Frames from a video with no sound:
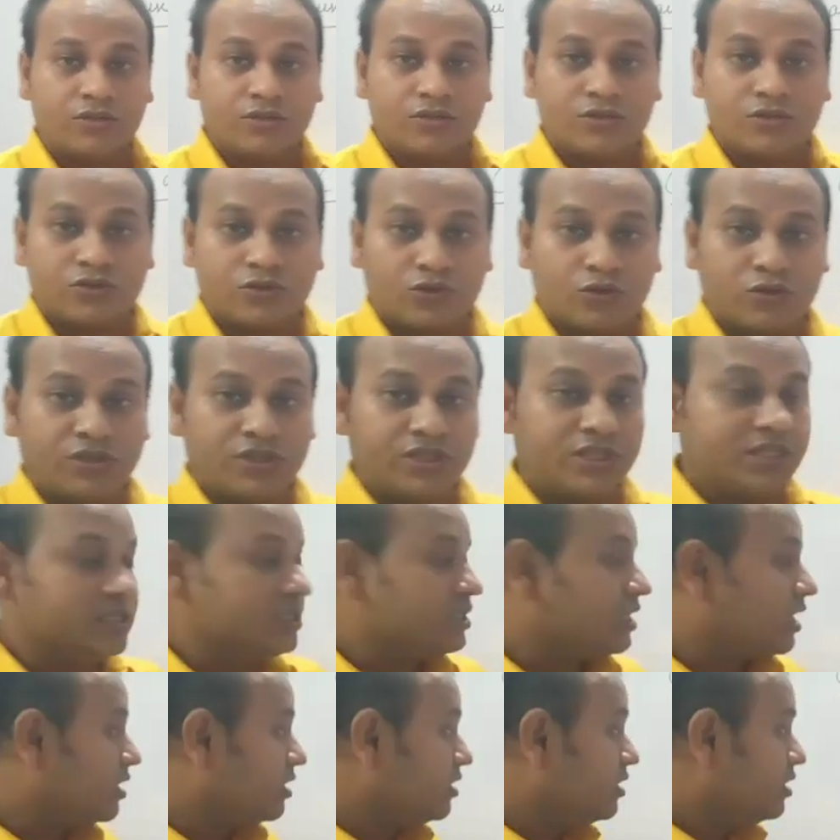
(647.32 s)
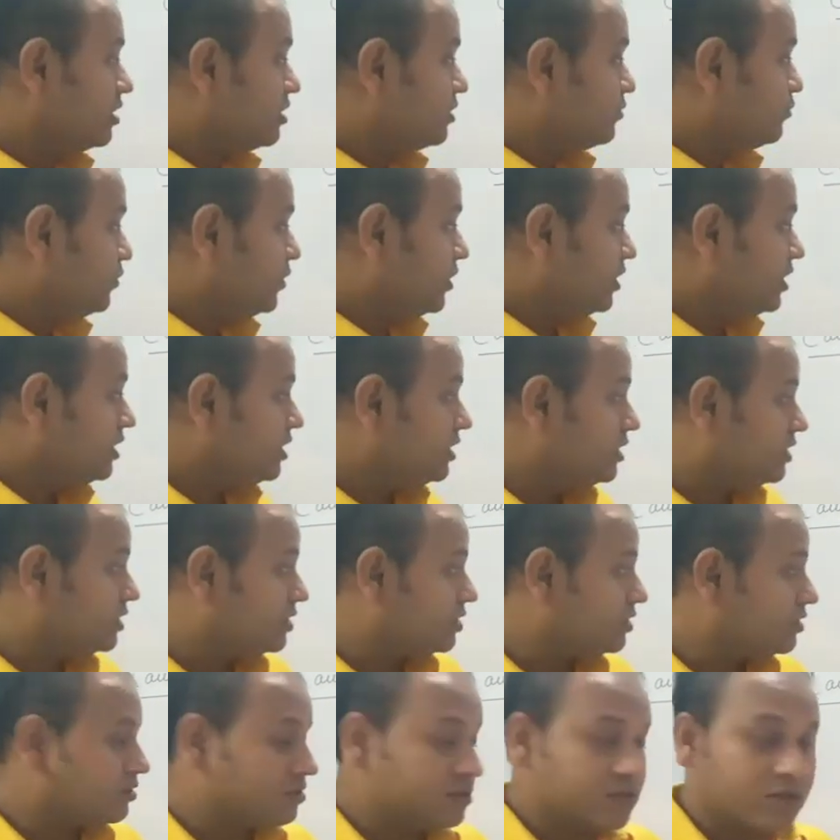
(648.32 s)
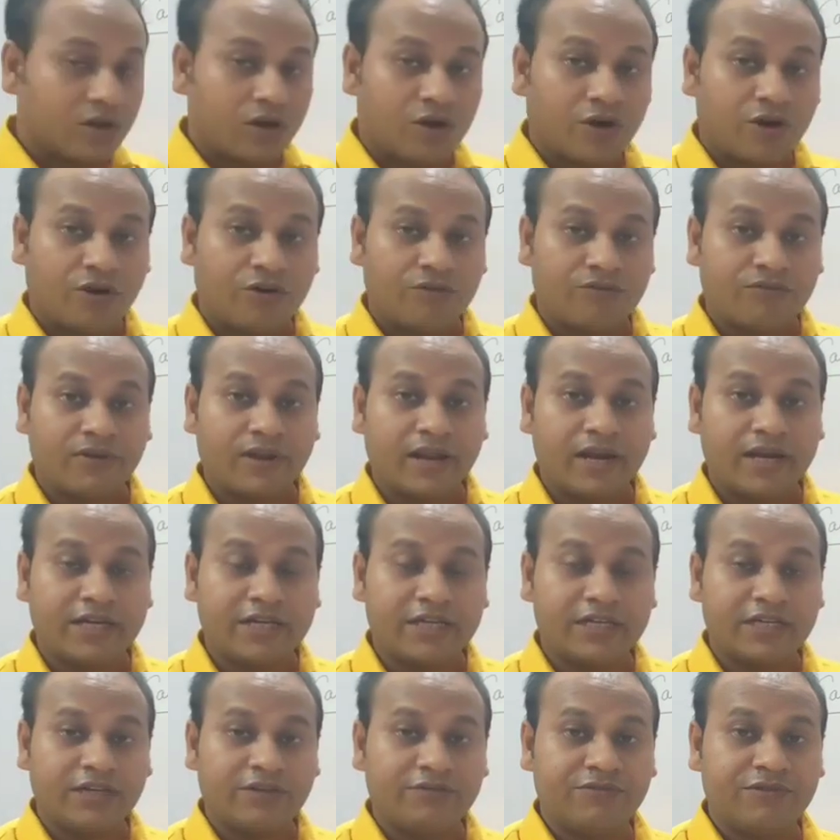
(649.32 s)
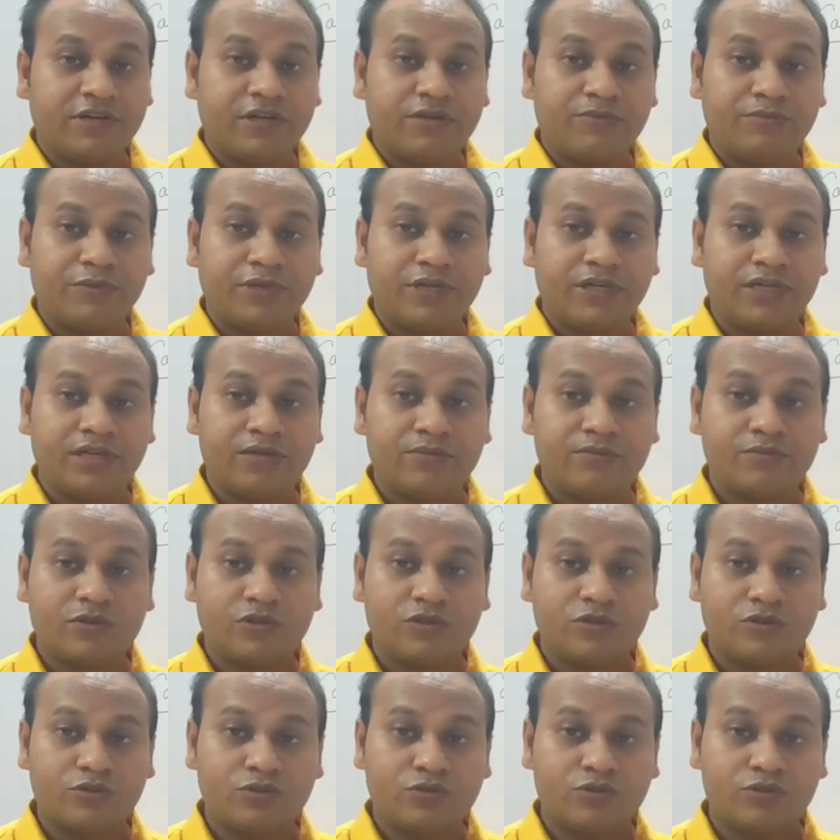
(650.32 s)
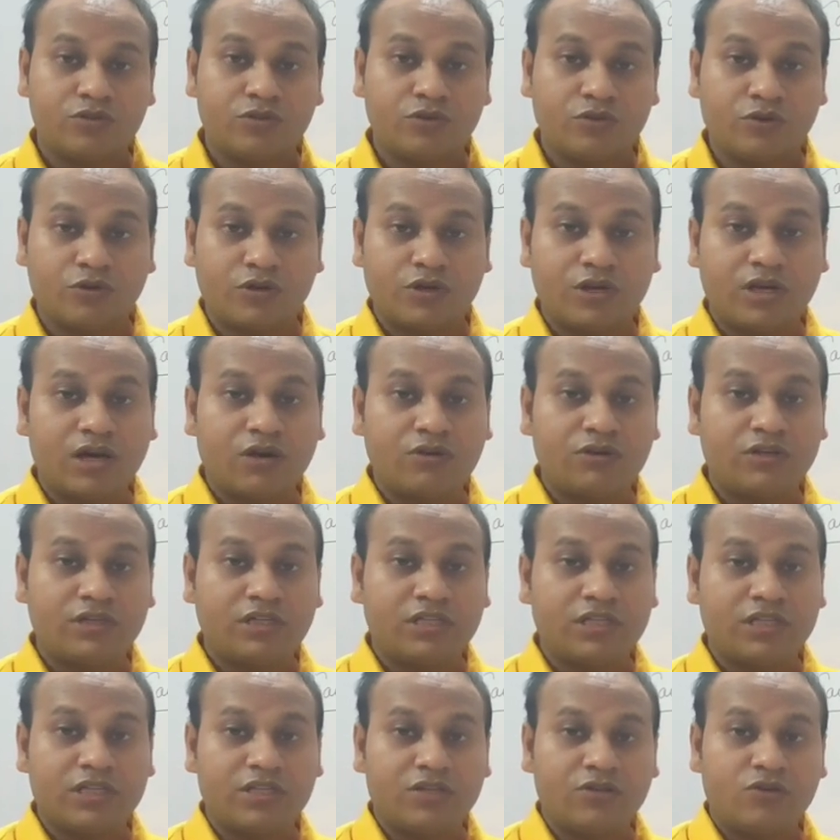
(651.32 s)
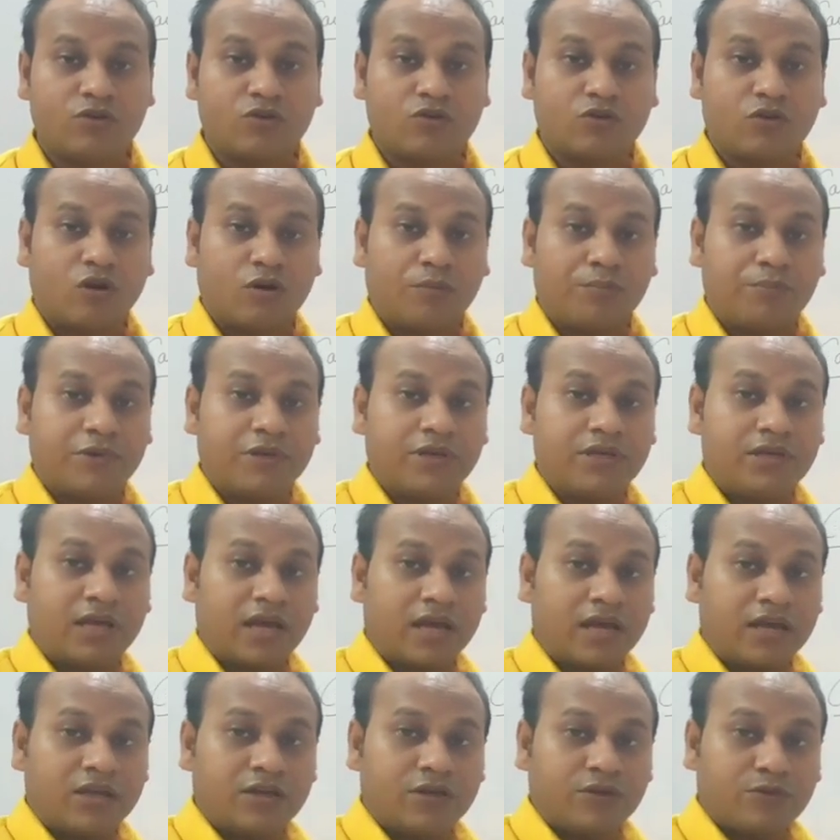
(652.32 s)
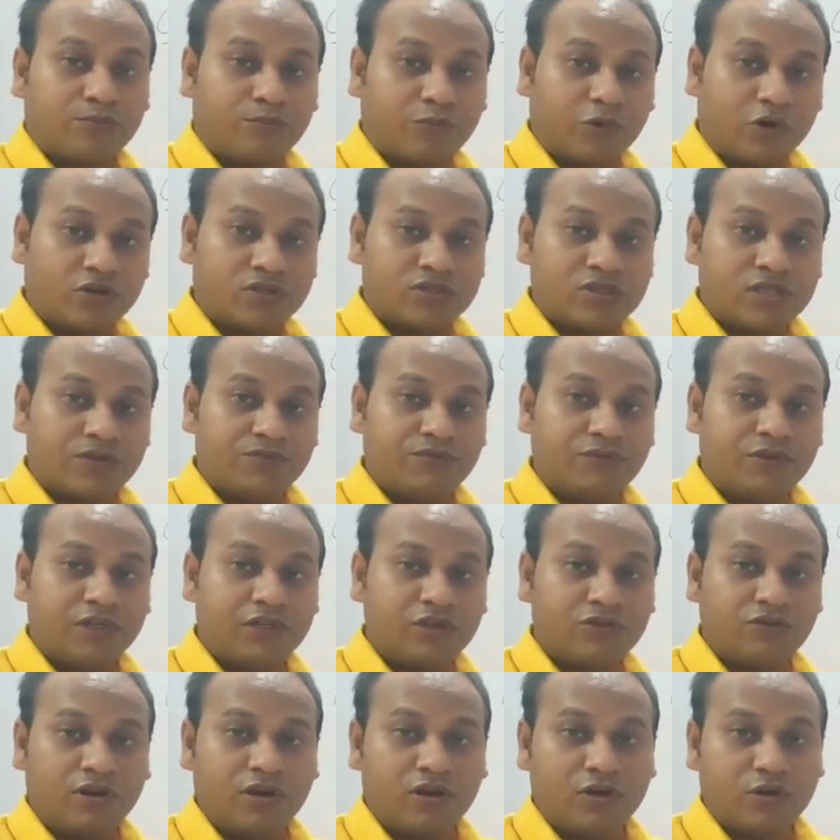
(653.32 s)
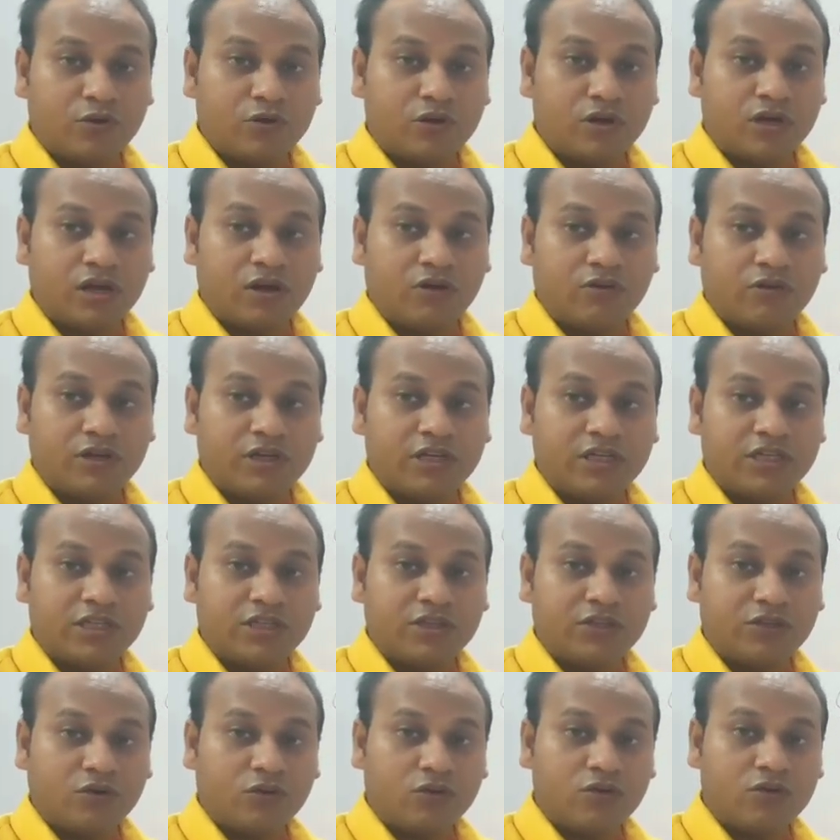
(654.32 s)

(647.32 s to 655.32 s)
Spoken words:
So these are the speeds of light in different mediums. You should note down it in your copy. Pause the video and note down it in your